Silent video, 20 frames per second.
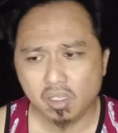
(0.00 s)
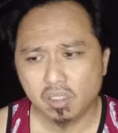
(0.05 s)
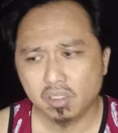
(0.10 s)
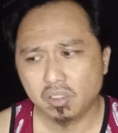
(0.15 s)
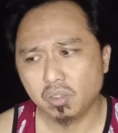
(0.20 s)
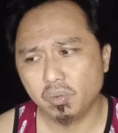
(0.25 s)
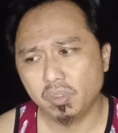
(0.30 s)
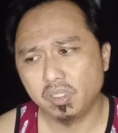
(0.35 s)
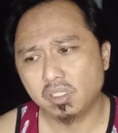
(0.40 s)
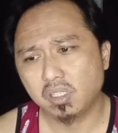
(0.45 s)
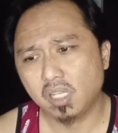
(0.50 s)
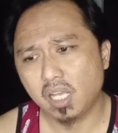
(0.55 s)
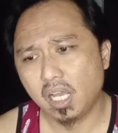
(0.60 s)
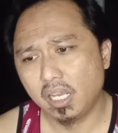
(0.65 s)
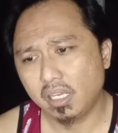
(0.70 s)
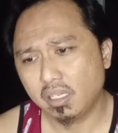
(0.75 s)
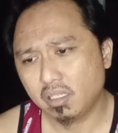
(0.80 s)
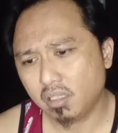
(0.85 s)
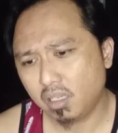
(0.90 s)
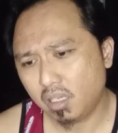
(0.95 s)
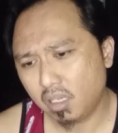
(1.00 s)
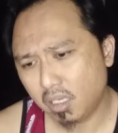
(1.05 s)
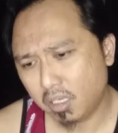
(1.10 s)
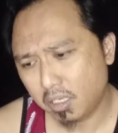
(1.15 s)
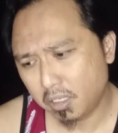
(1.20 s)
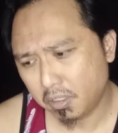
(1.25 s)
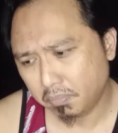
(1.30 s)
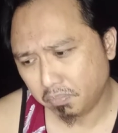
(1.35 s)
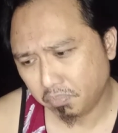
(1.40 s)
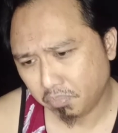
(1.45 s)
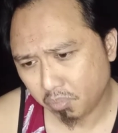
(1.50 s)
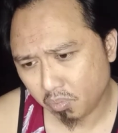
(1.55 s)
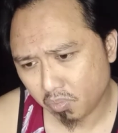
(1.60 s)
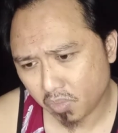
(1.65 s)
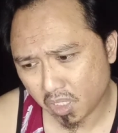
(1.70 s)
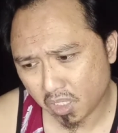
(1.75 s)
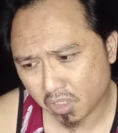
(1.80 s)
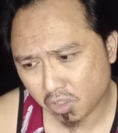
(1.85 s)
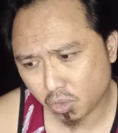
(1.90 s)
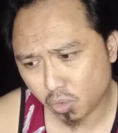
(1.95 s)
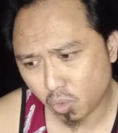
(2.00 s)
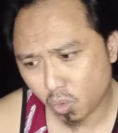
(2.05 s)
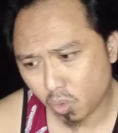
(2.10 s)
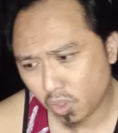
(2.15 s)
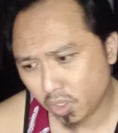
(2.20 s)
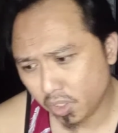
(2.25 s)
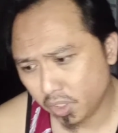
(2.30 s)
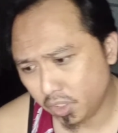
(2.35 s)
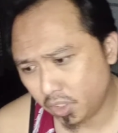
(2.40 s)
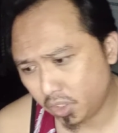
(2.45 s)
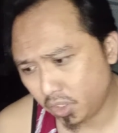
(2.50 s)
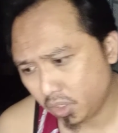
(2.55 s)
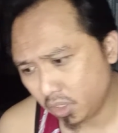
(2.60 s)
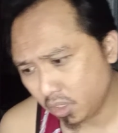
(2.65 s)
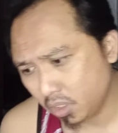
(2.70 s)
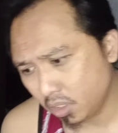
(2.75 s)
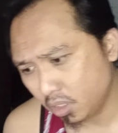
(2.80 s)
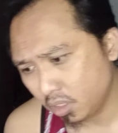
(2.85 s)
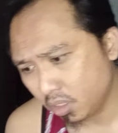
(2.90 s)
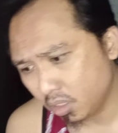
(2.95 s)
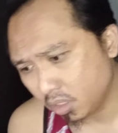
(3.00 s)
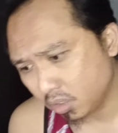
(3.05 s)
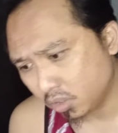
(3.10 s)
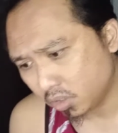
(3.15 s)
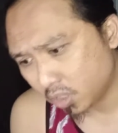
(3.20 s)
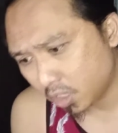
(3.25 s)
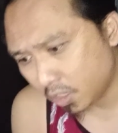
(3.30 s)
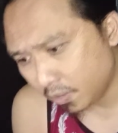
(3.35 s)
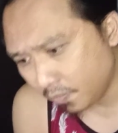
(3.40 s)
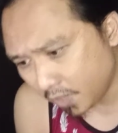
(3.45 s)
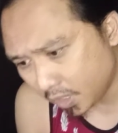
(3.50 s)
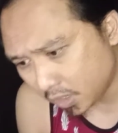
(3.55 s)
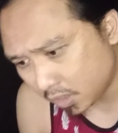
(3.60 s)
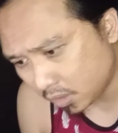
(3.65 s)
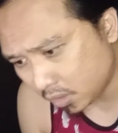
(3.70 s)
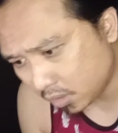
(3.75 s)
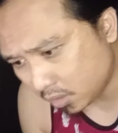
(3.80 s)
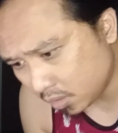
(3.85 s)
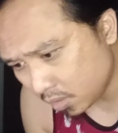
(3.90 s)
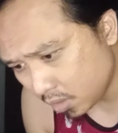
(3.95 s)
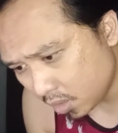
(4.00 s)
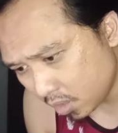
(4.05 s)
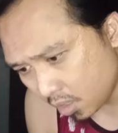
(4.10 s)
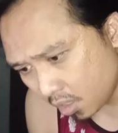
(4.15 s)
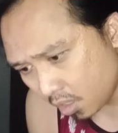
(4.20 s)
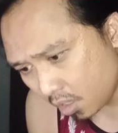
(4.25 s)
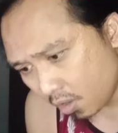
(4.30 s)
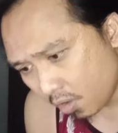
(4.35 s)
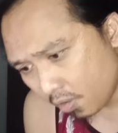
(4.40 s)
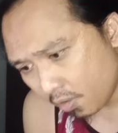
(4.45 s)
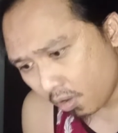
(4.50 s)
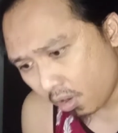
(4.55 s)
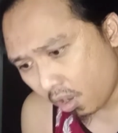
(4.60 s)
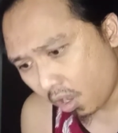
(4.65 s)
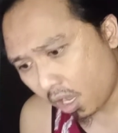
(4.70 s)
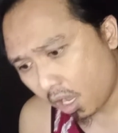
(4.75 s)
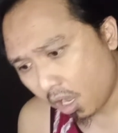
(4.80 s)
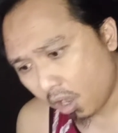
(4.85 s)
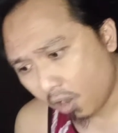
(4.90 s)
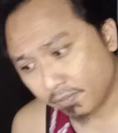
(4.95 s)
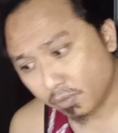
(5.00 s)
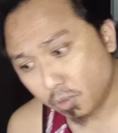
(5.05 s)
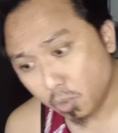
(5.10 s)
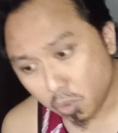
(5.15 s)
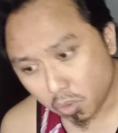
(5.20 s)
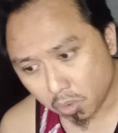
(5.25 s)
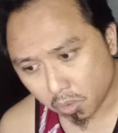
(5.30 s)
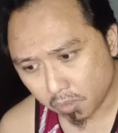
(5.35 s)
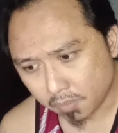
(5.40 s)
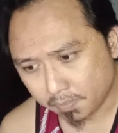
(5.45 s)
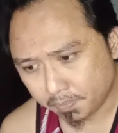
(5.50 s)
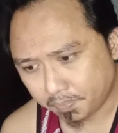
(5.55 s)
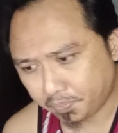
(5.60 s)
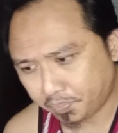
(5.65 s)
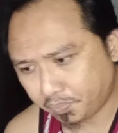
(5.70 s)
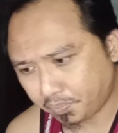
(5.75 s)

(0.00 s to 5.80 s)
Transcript: So it's like a storage service of Google.